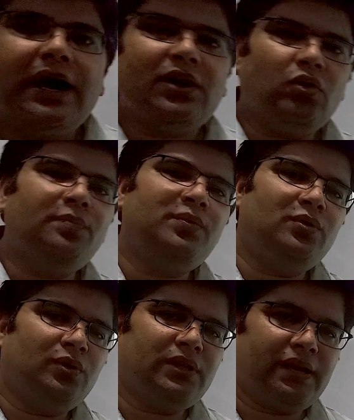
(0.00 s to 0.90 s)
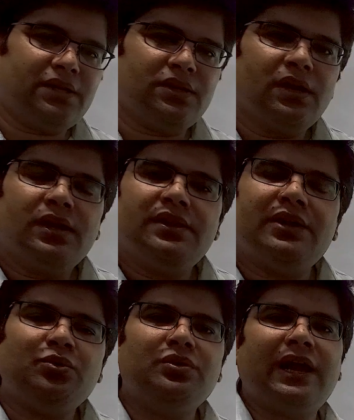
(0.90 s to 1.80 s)
I hope you know that
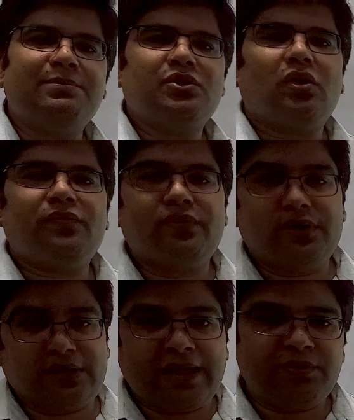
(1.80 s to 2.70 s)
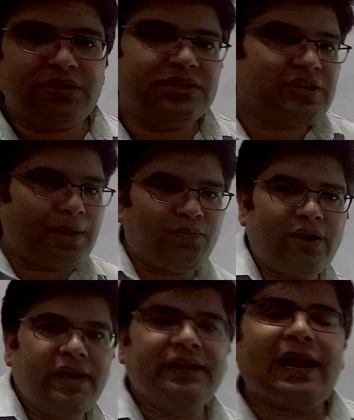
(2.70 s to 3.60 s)
there are two types of diabetes, type
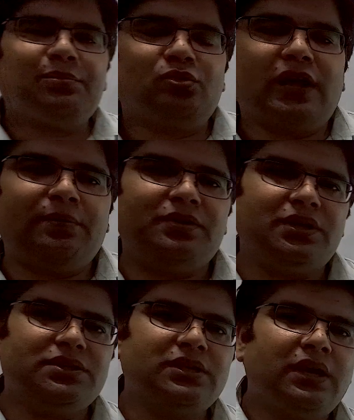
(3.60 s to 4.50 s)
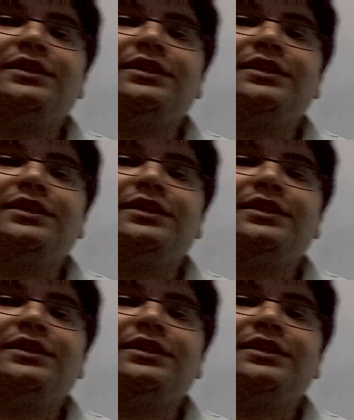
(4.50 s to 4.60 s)
1 and type 2 diabetes.